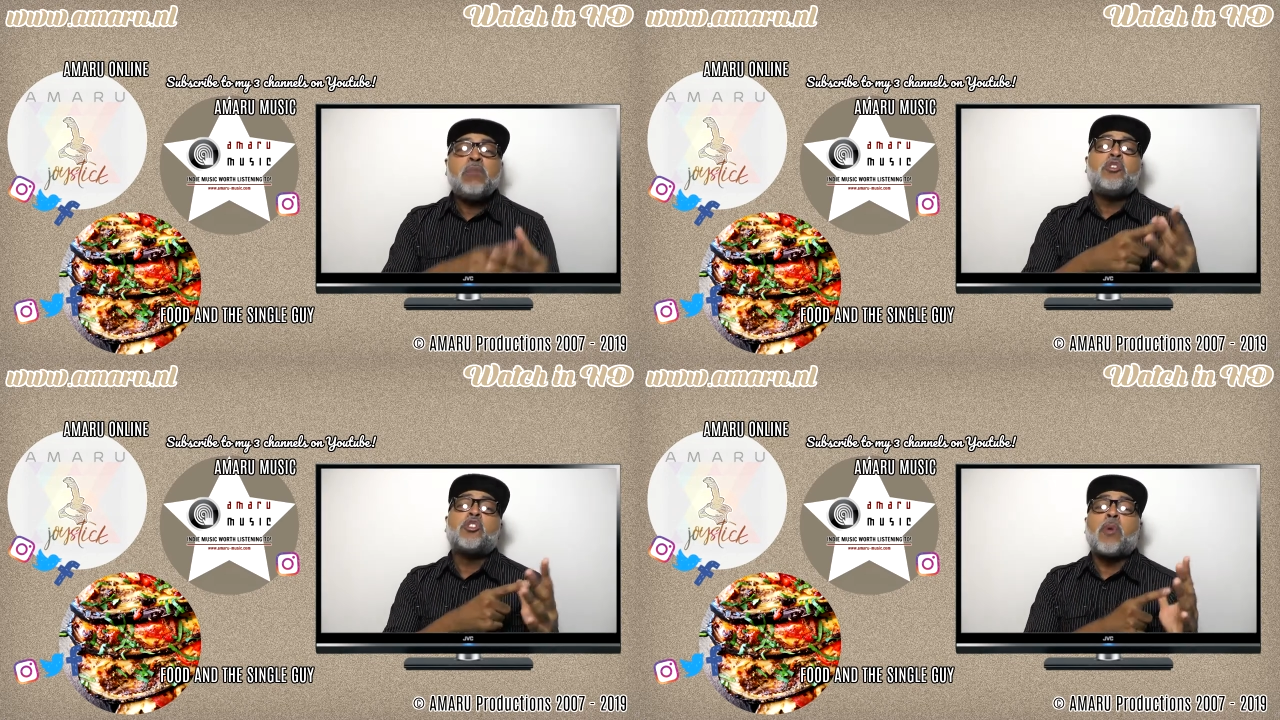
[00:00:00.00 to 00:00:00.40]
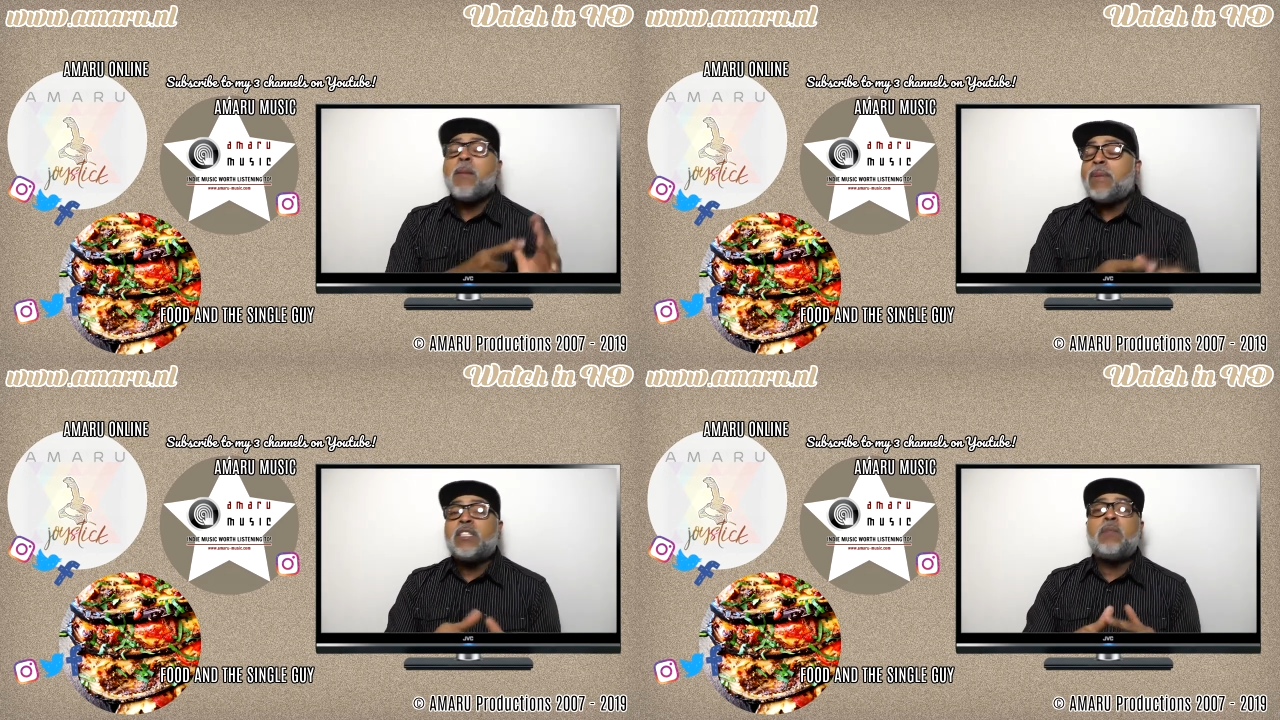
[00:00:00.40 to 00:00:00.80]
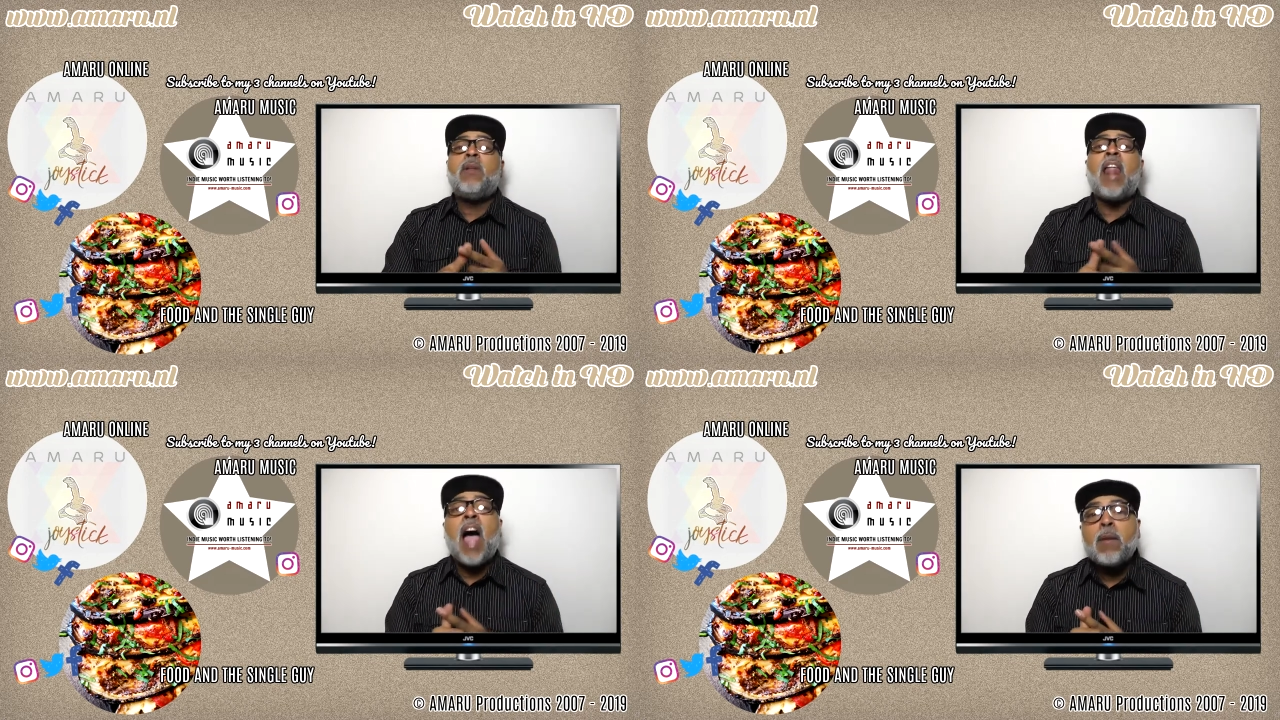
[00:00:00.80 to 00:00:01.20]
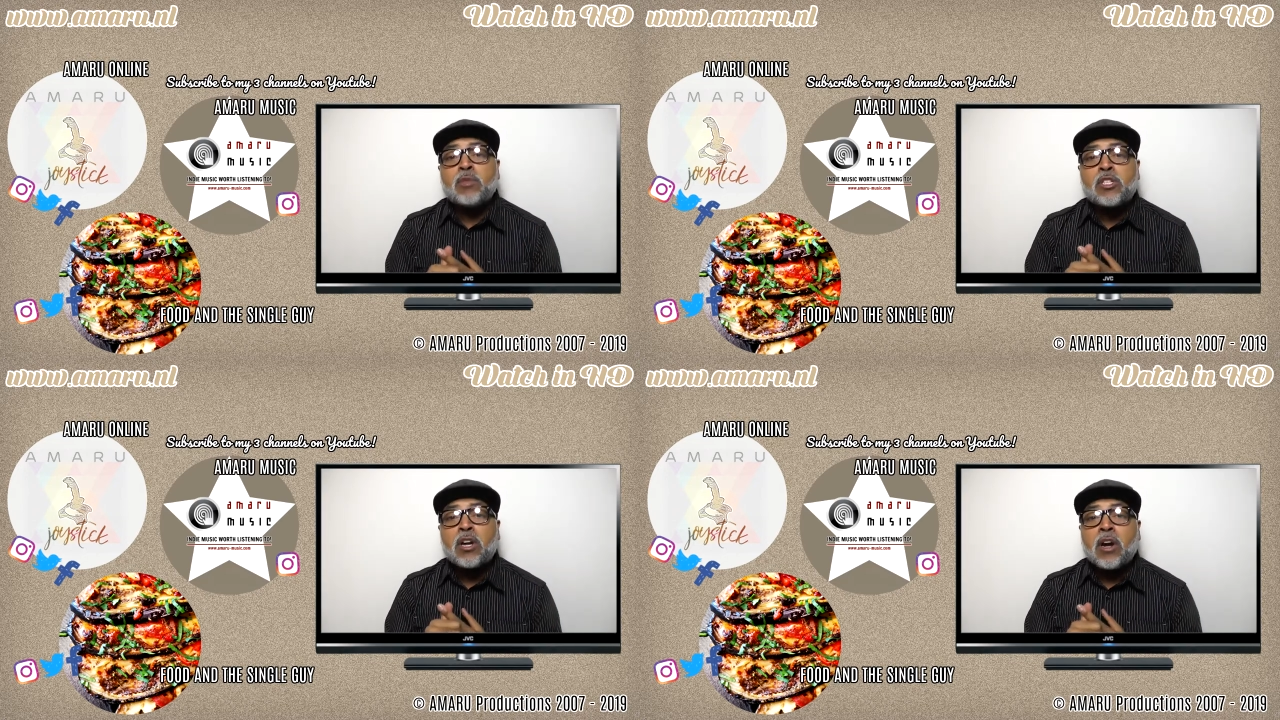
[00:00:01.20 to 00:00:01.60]
some shrimp and some
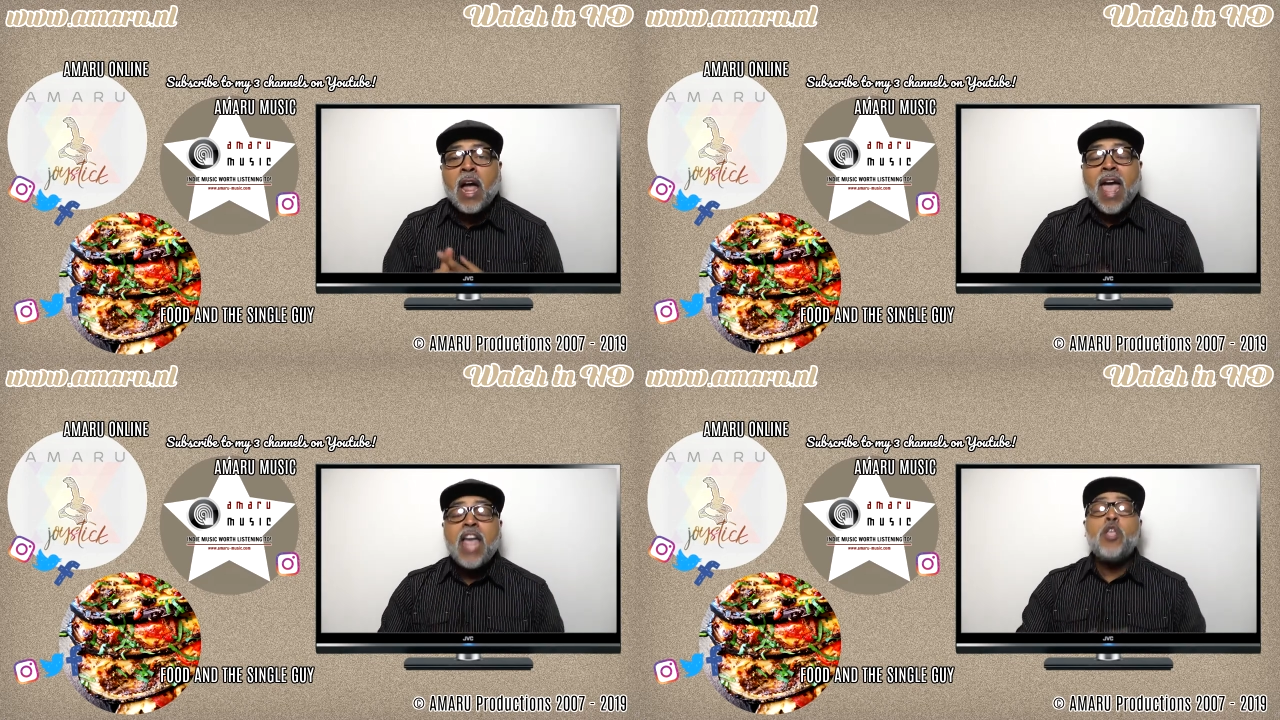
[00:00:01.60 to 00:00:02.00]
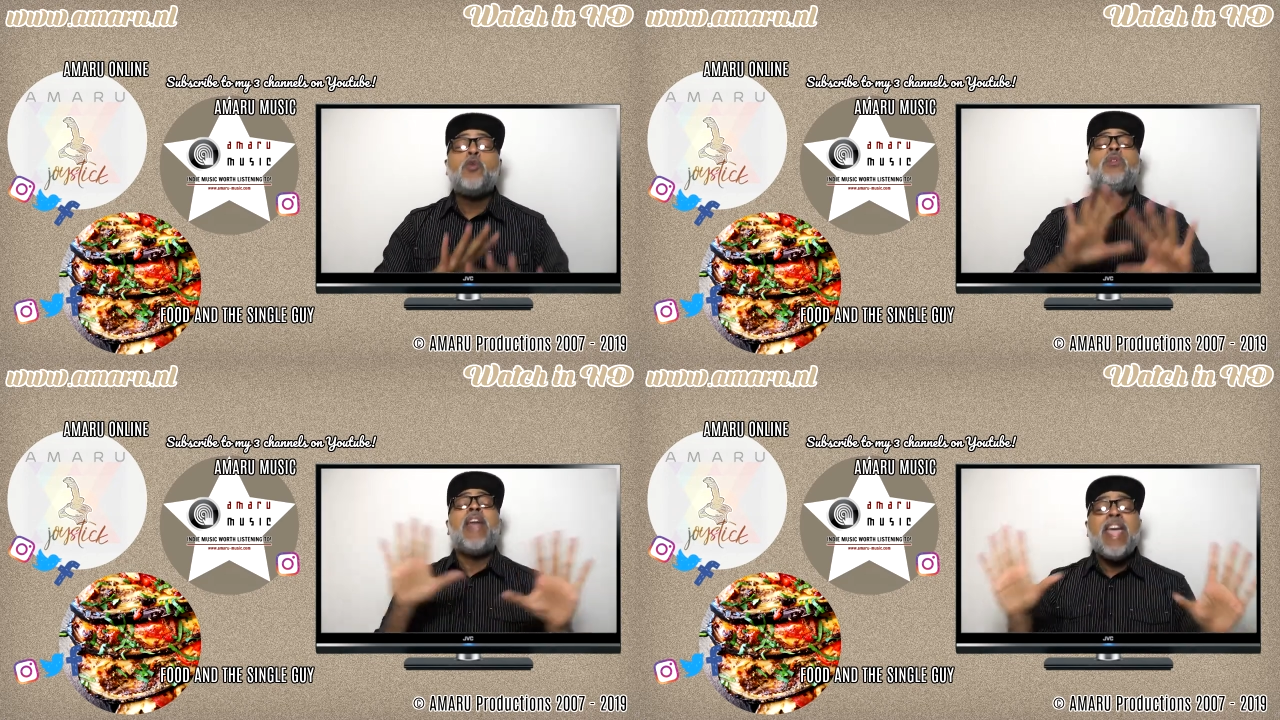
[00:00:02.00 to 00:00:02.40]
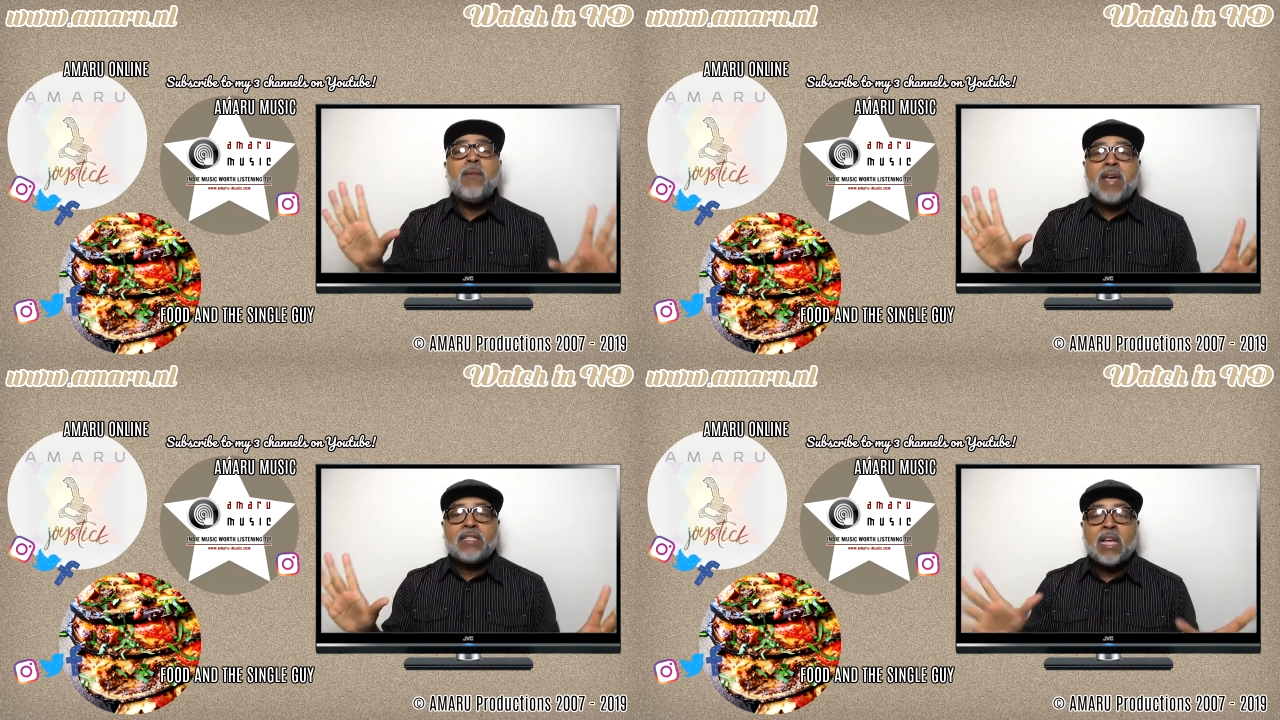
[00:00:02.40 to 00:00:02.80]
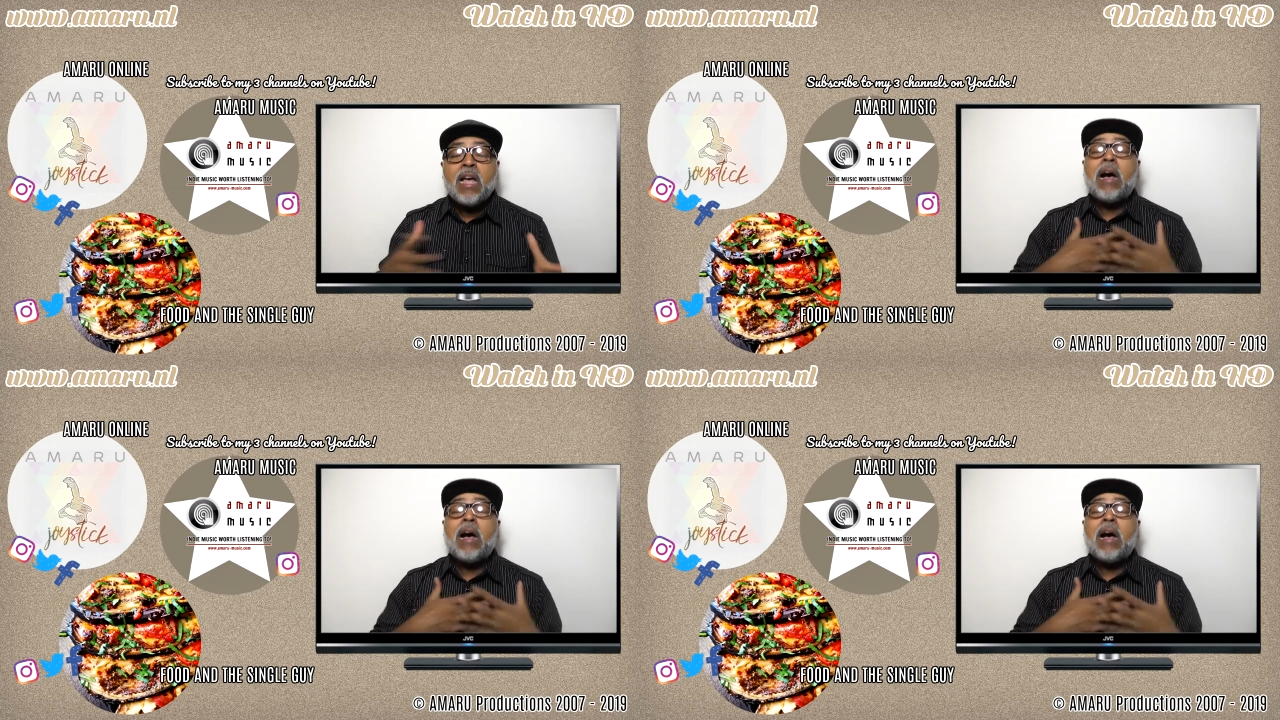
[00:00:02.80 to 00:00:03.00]
lobster and you name it,